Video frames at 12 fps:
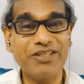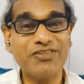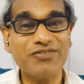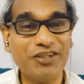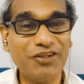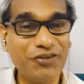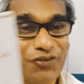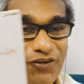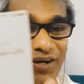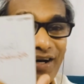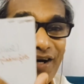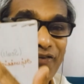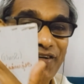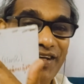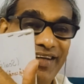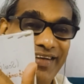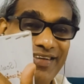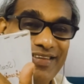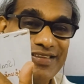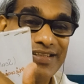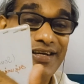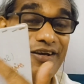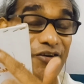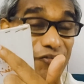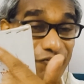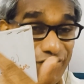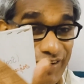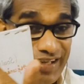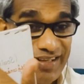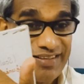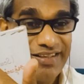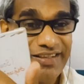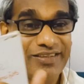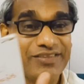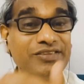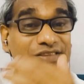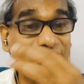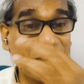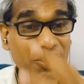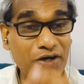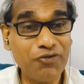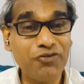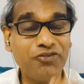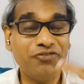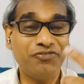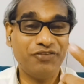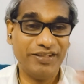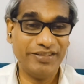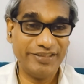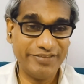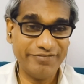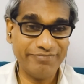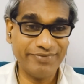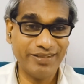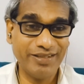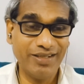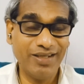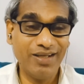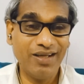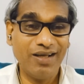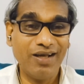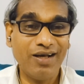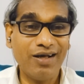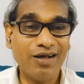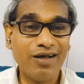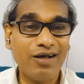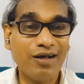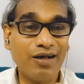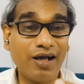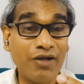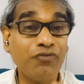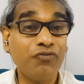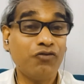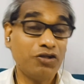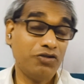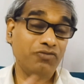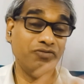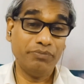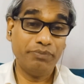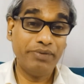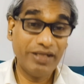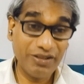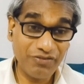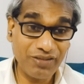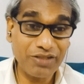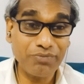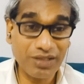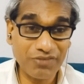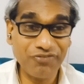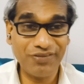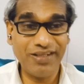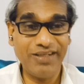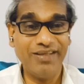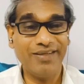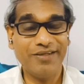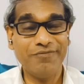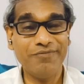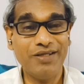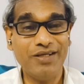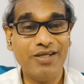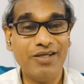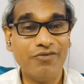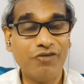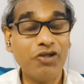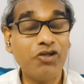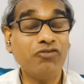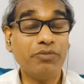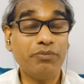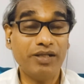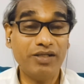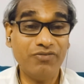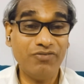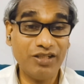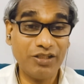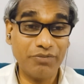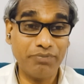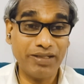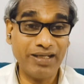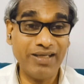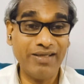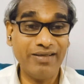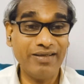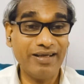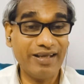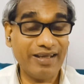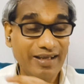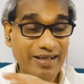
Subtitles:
because we know how He is, where He is, how to feed Him, and what do we benefit by feeding Him, what do we benefit by